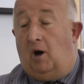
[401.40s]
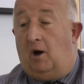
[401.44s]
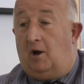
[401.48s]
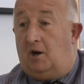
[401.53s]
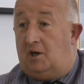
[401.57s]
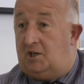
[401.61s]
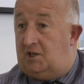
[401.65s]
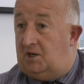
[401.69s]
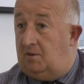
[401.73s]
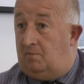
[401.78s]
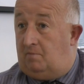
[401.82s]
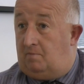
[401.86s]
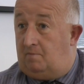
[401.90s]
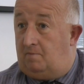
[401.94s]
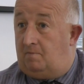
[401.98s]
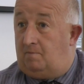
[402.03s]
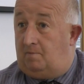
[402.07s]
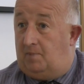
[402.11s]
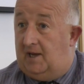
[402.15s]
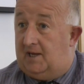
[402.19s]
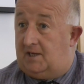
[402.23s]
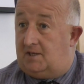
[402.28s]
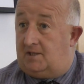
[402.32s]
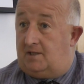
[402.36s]

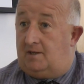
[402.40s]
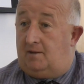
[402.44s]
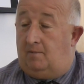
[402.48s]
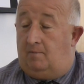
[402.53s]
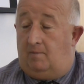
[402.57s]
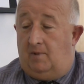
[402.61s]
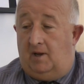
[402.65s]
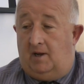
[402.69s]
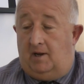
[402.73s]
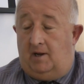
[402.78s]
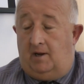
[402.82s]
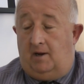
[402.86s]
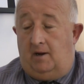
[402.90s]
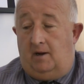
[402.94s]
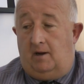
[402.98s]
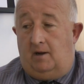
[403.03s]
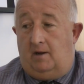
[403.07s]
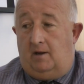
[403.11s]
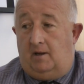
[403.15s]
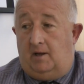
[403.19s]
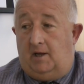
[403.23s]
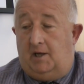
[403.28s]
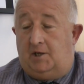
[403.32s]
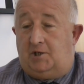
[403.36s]
partnership-based
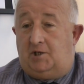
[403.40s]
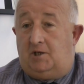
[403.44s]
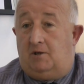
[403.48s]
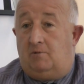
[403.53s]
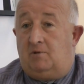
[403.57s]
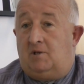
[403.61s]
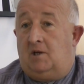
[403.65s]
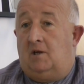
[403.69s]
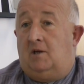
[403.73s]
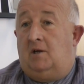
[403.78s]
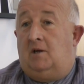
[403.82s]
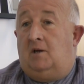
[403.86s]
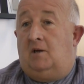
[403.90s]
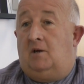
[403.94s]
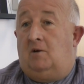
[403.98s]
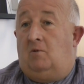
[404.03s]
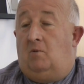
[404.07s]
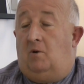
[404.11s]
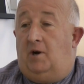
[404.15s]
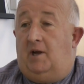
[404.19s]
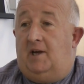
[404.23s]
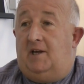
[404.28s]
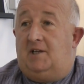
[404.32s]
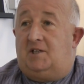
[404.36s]
issues,
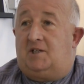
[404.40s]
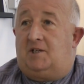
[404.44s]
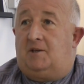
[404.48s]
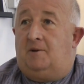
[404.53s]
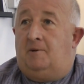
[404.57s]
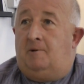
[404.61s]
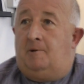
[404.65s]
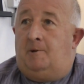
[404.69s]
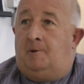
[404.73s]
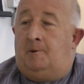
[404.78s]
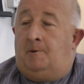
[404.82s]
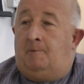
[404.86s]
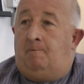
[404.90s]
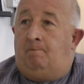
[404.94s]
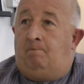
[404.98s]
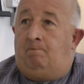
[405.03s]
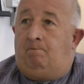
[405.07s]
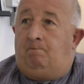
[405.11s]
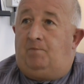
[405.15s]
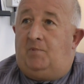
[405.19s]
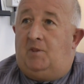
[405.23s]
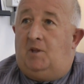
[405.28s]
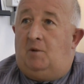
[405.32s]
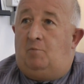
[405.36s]
one is
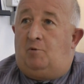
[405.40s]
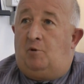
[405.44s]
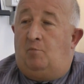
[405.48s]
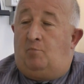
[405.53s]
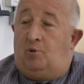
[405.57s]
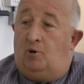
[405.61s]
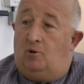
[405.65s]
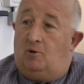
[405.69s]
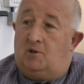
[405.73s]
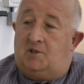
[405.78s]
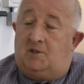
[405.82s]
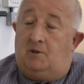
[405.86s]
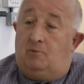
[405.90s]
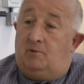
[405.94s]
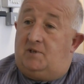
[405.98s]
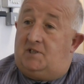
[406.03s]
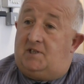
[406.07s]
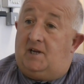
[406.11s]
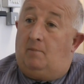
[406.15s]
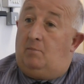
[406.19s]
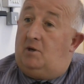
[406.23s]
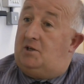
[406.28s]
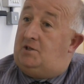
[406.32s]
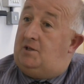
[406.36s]
the proposal to
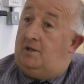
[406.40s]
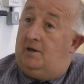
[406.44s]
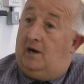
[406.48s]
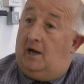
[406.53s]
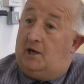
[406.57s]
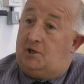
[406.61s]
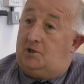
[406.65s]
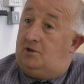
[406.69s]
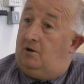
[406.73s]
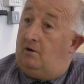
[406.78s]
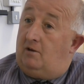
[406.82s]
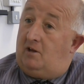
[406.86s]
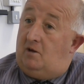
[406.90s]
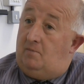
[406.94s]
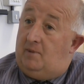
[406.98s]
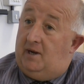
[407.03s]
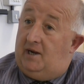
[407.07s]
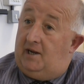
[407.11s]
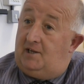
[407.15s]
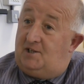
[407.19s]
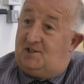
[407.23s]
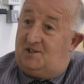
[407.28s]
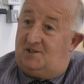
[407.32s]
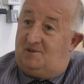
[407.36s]
establish the national
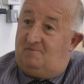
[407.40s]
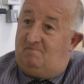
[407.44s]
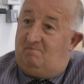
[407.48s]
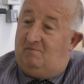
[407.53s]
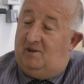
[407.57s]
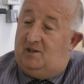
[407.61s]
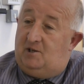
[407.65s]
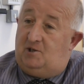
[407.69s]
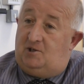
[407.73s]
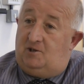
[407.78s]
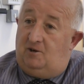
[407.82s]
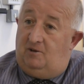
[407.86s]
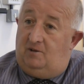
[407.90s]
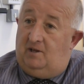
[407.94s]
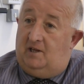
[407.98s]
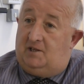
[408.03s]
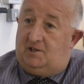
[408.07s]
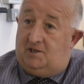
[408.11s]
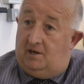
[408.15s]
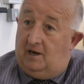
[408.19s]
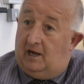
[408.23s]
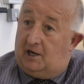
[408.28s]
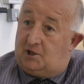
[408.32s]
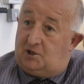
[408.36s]
committees, ensuring
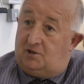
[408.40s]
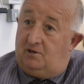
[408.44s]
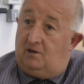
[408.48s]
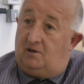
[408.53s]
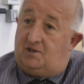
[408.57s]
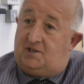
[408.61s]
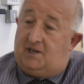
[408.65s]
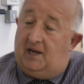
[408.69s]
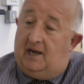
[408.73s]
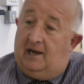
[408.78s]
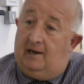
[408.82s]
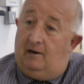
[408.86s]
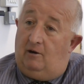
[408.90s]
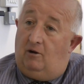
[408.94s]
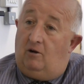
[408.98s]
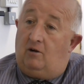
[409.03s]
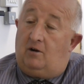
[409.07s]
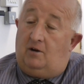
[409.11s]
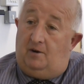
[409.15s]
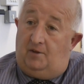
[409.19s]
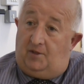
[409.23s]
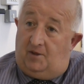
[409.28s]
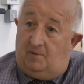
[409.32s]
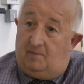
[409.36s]
that there's a national
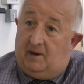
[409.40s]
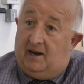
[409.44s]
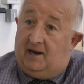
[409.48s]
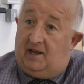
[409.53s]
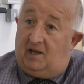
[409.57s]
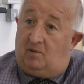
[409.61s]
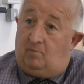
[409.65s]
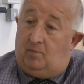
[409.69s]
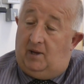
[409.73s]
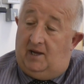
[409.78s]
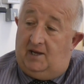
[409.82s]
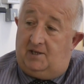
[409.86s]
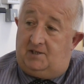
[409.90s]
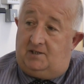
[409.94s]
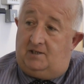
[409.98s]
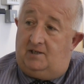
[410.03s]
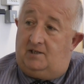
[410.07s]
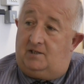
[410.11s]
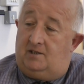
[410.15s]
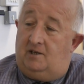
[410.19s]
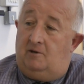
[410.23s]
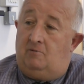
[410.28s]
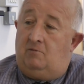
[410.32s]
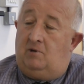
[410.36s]
dialogue on a thematic
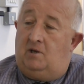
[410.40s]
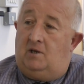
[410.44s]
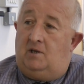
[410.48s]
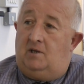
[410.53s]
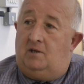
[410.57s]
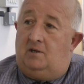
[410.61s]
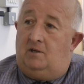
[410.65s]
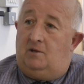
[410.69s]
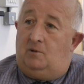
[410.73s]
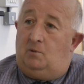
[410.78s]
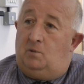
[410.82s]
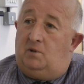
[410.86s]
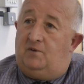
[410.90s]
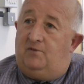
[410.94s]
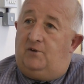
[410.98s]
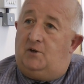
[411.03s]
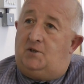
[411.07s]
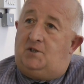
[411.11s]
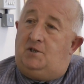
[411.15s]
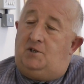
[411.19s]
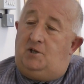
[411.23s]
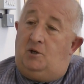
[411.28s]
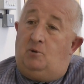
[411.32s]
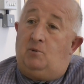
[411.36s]
basis. Now,
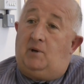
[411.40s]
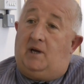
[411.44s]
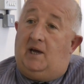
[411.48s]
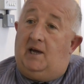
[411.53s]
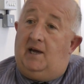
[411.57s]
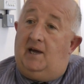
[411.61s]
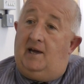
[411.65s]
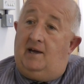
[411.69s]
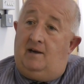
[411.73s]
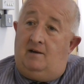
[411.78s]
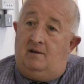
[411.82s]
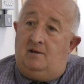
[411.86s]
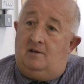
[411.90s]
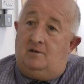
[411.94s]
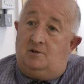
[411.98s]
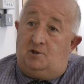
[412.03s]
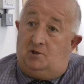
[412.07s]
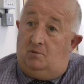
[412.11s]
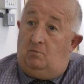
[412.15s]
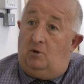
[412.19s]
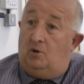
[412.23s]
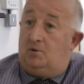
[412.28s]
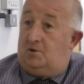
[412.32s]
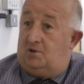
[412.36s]
Universities UK,
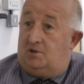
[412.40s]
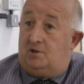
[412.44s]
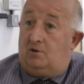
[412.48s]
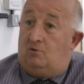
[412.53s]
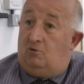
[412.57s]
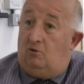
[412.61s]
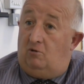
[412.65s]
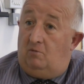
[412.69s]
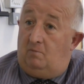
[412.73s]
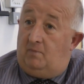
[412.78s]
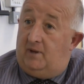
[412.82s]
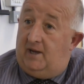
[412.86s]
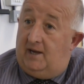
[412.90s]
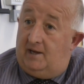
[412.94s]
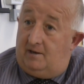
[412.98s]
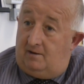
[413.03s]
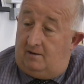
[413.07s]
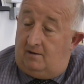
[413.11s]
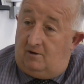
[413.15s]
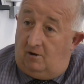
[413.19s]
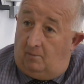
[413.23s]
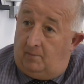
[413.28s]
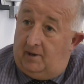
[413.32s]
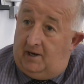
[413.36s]
some months ago,
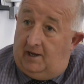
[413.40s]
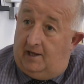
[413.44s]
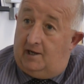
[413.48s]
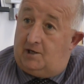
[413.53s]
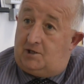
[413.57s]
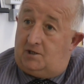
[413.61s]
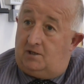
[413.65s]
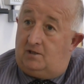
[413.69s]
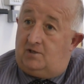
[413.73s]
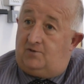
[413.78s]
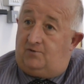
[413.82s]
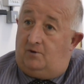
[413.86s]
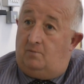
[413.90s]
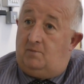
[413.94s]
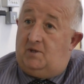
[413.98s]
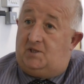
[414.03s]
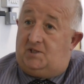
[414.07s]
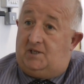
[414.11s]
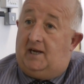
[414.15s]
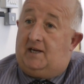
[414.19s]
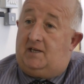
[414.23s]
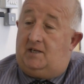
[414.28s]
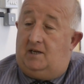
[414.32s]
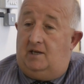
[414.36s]
made nominations from
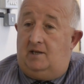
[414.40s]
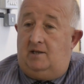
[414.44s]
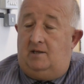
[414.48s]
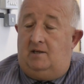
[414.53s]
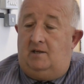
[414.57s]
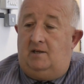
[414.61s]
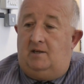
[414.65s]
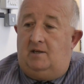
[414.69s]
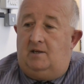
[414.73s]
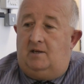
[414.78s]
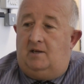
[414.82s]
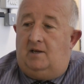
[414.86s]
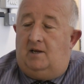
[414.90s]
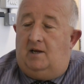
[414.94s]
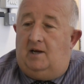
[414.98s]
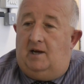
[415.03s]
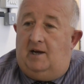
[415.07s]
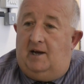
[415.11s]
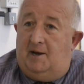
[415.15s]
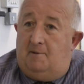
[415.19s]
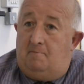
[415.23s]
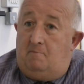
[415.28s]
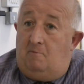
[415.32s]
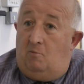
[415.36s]
the sector.
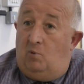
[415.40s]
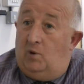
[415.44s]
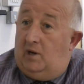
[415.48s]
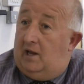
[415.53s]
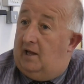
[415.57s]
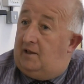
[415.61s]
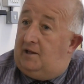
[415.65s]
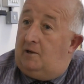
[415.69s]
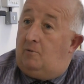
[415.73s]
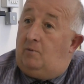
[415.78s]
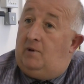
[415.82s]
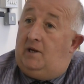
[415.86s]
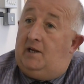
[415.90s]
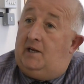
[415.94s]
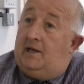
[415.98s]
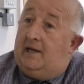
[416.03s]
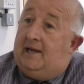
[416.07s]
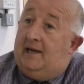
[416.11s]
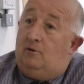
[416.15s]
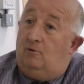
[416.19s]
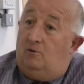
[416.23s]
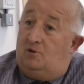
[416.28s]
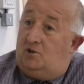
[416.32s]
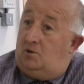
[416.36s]
I think we need
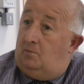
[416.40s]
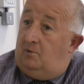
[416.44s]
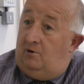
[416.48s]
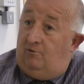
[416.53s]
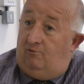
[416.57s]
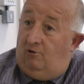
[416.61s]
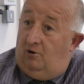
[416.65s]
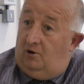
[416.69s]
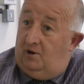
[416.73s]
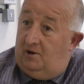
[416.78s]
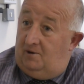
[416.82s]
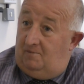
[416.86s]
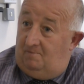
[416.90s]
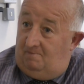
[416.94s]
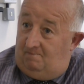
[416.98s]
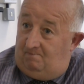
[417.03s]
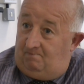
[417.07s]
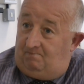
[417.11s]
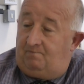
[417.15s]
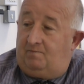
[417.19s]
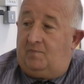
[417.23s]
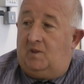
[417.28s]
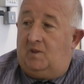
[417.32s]
to get those up and running